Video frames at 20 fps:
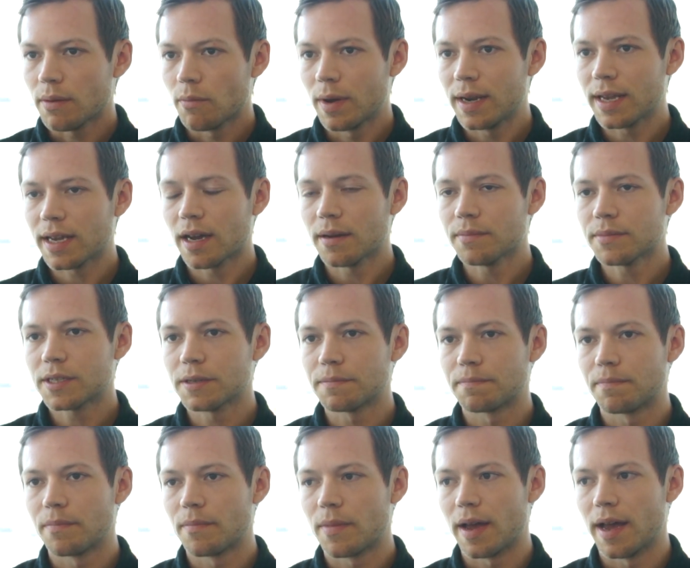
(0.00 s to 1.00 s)
when it comes
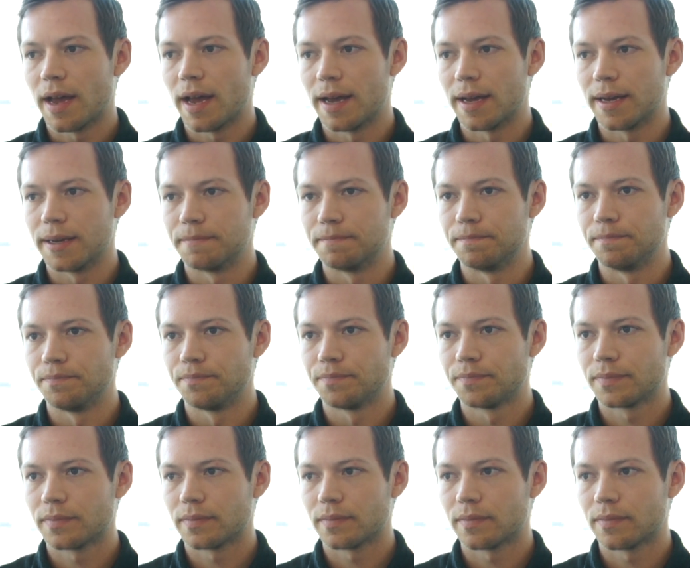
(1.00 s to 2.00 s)
to um,
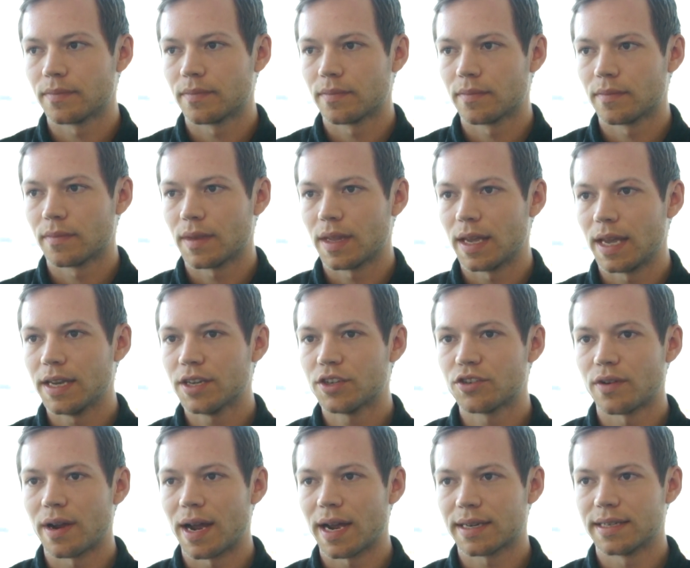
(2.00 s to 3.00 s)

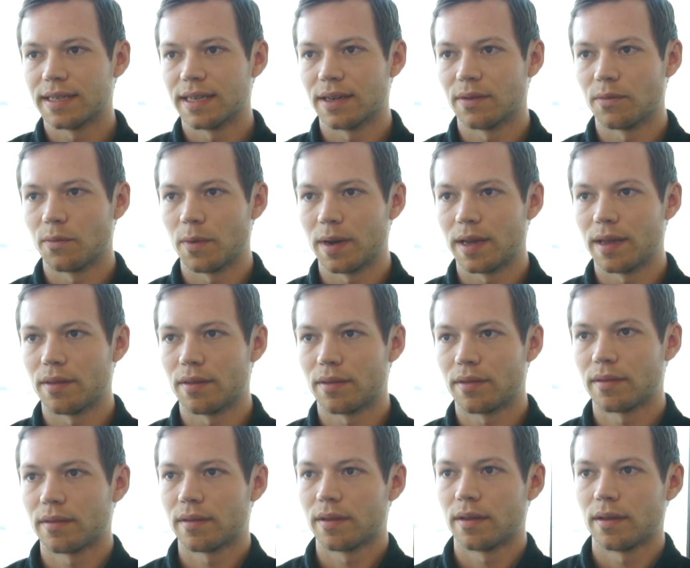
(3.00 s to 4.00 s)
interacting
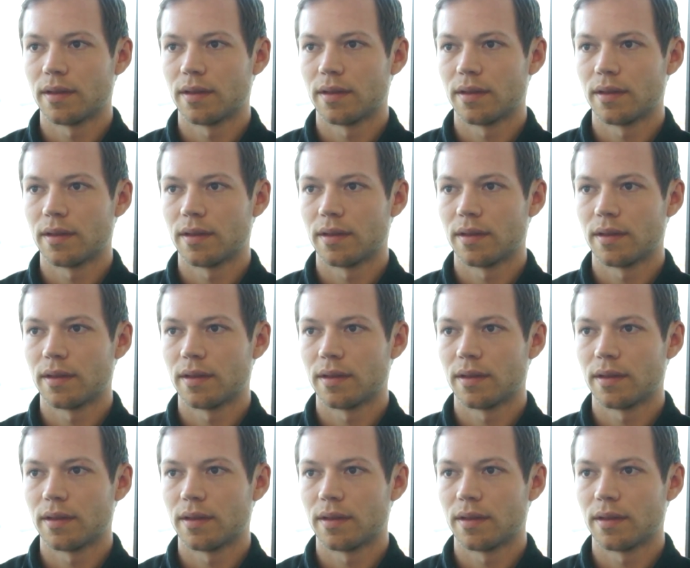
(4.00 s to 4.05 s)
with